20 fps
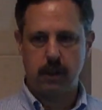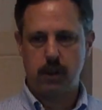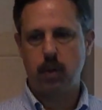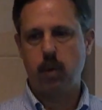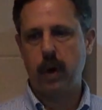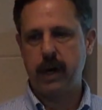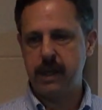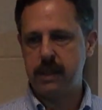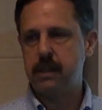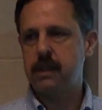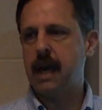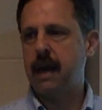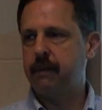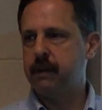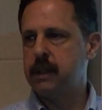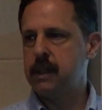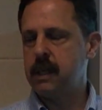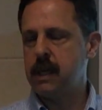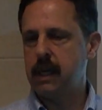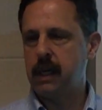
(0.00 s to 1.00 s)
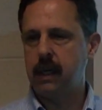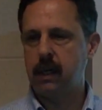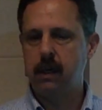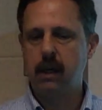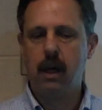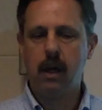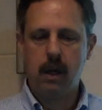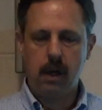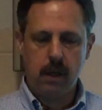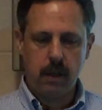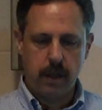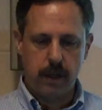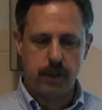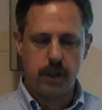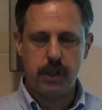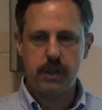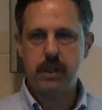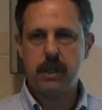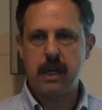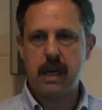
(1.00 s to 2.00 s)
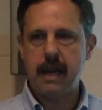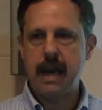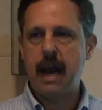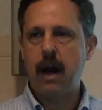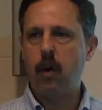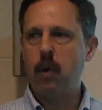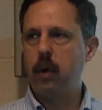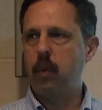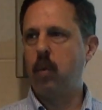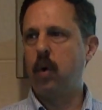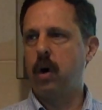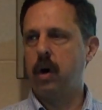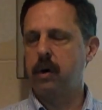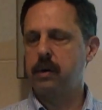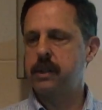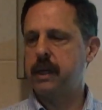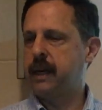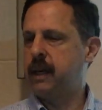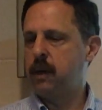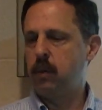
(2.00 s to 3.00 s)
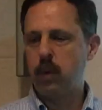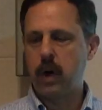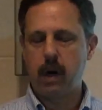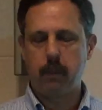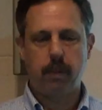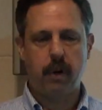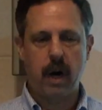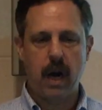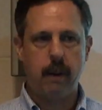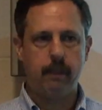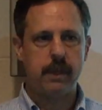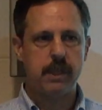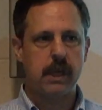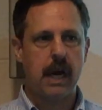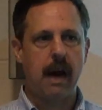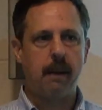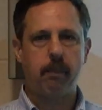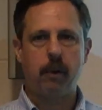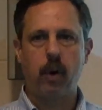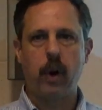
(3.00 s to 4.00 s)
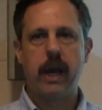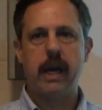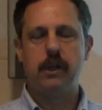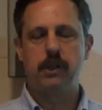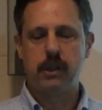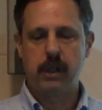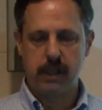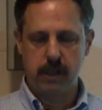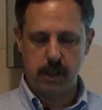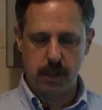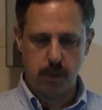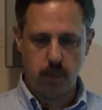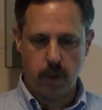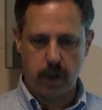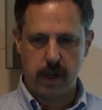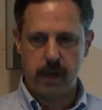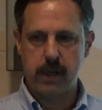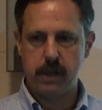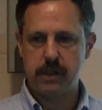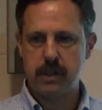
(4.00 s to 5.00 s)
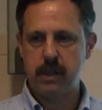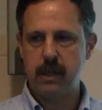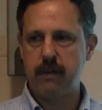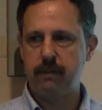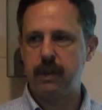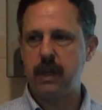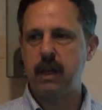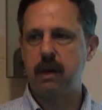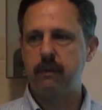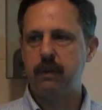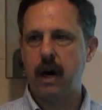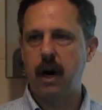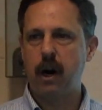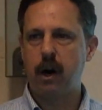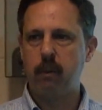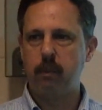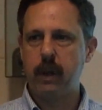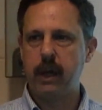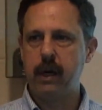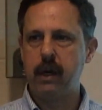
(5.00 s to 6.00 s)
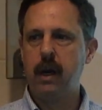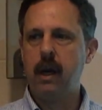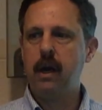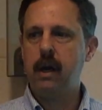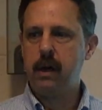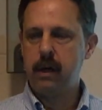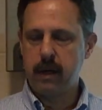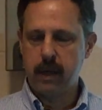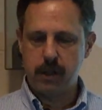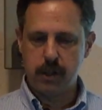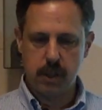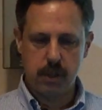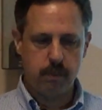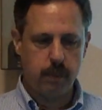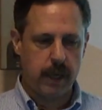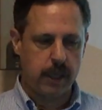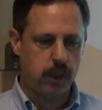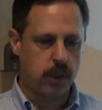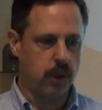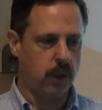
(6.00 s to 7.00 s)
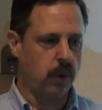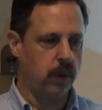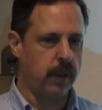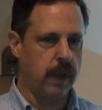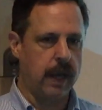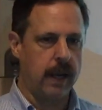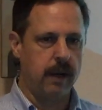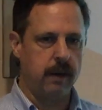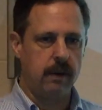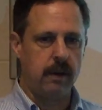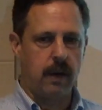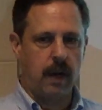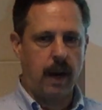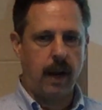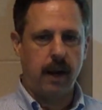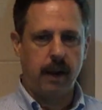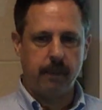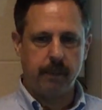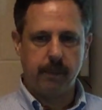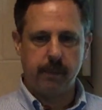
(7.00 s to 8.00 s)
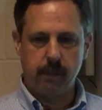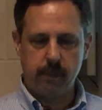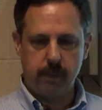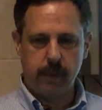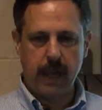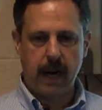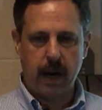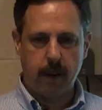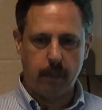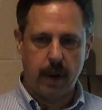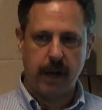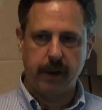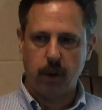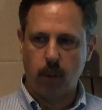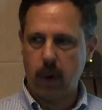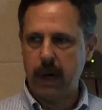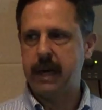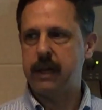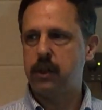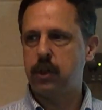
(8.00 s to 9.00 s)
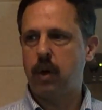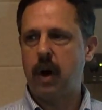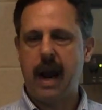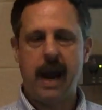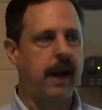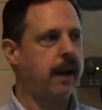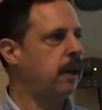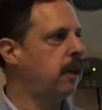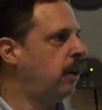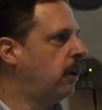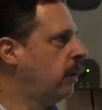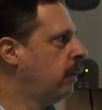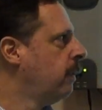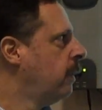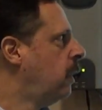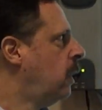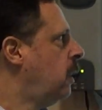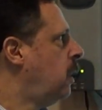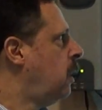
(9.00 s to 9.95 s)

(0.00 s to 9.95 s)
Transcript: to 2017 and just see how it works. I didn't want to promise operation. I just wanted to sniff the environment and just make sure that, that I'm on the right track here.